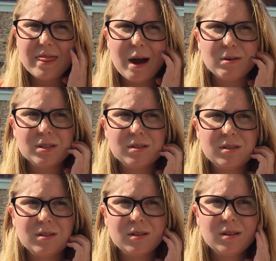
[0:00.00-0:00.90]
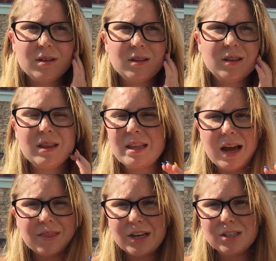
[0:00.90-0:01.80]
That was,
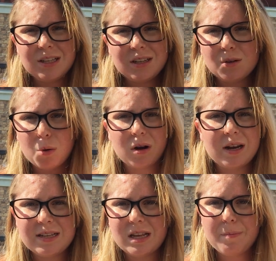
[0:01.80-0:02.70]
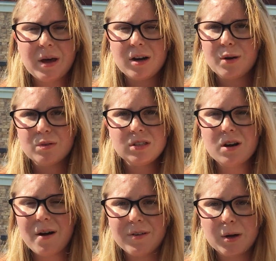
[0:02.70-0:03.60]
yeah, they just needed to organize that better. It was
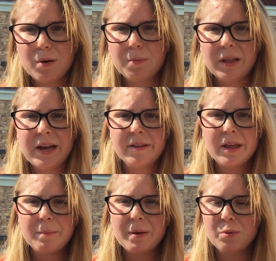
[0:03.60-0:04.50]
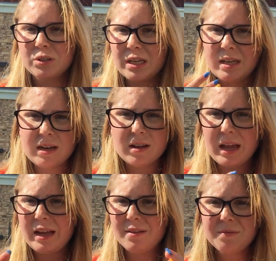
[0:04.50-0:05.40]
not very well planned. Like, people didn't
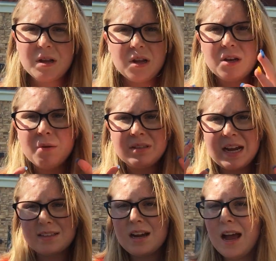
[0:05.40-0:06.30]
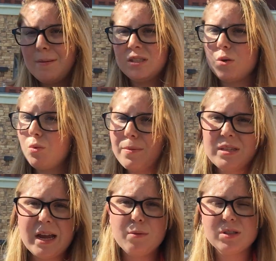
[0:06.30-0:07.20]
like know exact times. The
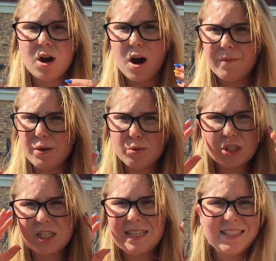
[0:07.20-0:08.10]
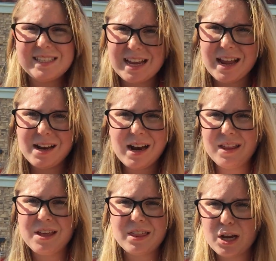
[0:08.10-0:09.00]
website was off. It was just insane, and
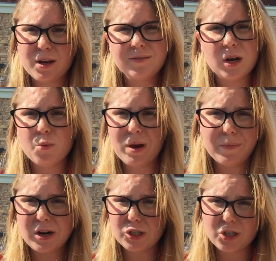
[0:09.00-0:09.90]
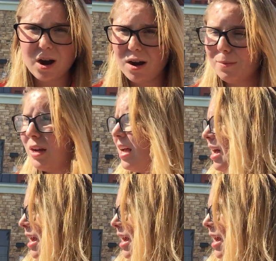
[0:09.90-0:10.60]
I think they could have done a way better job.